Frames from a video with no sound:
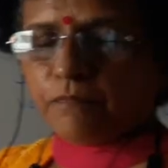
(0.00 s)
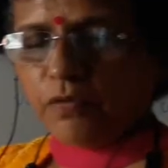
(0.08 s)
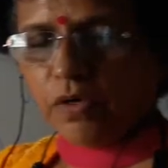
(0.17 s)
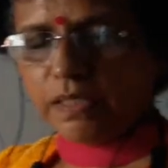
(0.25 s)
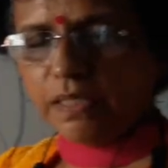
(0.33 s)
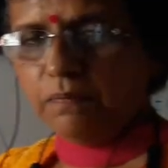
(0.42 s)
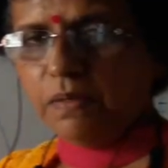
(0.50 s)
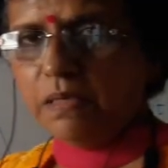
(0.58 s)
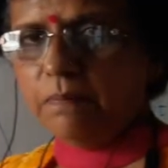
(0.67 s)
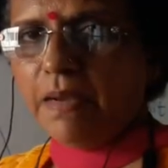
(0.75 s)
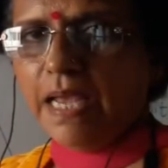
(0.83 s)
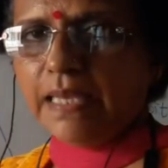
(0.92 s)

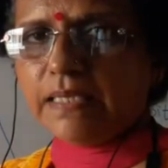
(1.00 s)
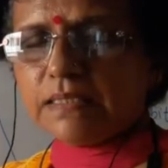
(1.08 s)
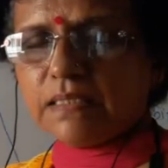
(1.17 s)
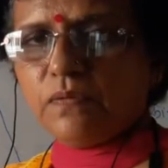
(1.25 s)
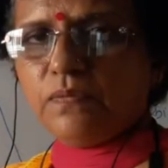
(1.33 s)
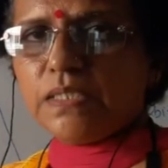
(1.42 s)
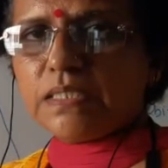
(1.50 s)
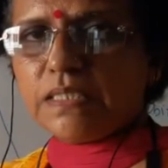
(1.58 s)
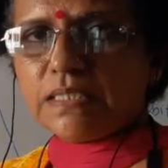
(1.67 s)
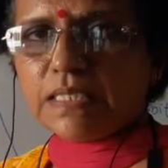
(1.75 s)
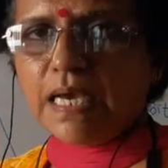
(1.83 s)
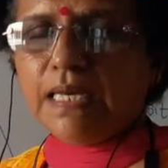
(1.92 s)
Whatever bank
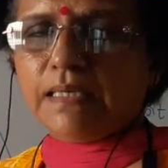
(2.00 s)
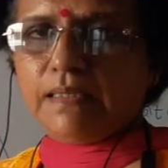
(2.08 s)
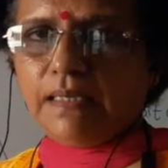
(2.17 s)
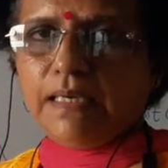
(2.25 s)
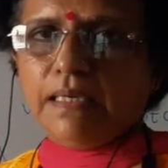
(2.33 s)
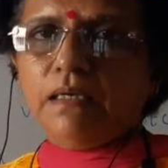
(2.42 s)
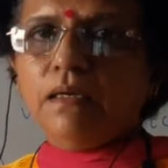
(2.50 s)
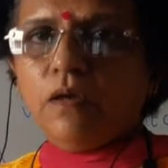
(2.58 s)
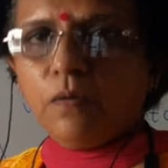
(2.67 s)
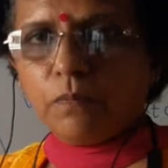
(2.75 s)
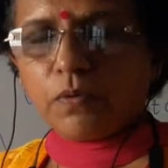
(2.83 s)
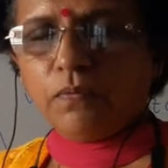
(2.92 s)
services are there
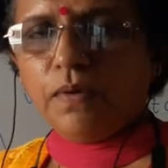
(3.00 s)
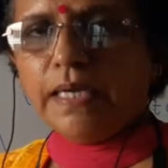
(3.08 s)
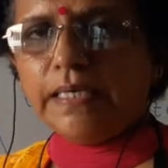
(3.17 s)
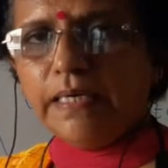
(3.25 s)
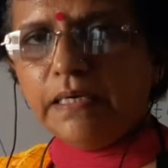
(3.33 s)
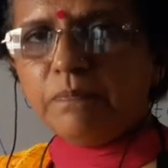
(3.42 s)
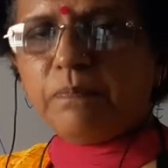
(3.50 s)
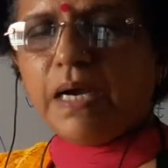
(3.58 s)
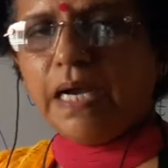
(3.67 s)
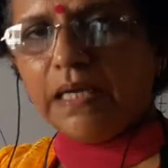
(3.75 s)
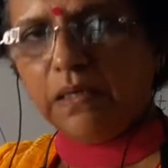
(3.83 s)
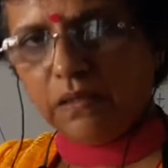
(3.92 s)
provided
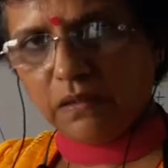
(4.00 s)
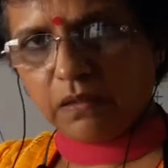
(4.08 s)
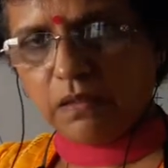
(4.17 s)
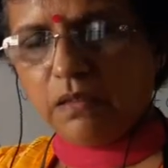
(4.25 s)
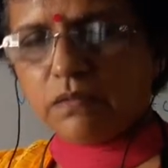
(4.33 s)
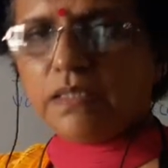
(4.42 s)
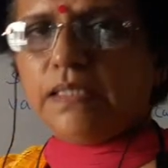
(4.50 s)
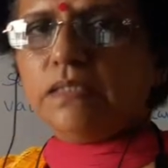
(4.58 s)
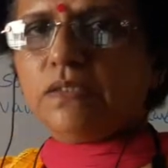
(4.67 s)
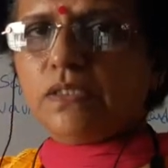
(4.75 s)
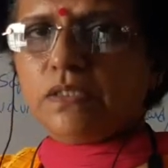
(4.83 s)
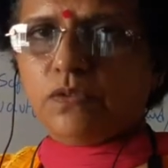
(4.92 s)
by the
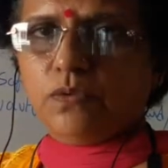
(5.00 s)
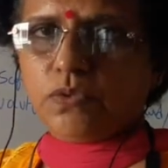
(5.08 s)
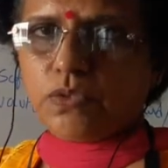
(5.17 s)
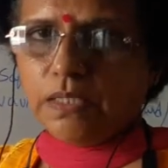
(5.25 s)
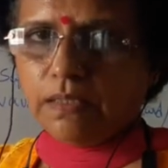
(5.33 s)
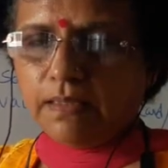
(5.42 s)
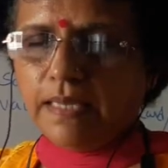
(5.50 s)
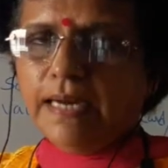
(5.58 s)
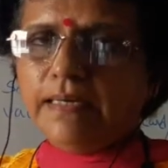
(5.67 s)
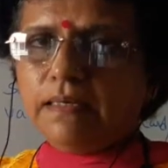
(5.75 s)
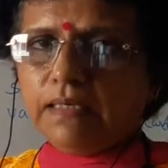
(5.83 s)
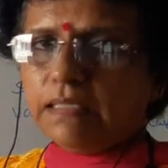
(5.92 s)
institution,
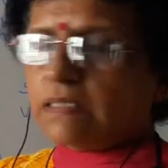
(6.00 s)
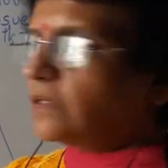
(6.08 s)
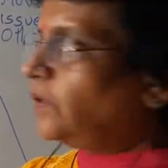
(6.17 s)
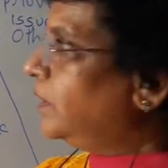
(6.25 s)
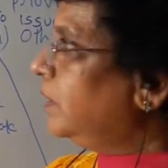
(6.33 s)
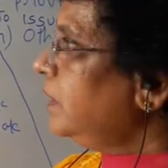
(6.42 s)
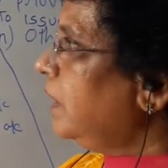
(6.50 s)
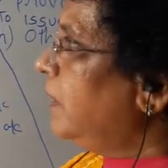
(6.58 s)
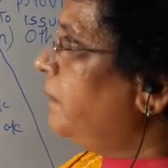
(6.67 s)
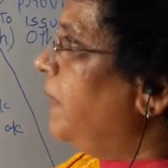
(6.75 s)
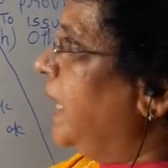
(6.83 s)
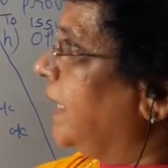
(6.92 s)
that is called
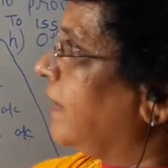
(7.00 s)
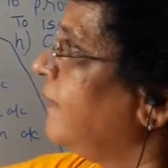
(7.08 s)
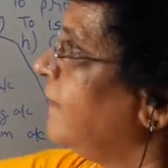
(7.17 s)
a bank.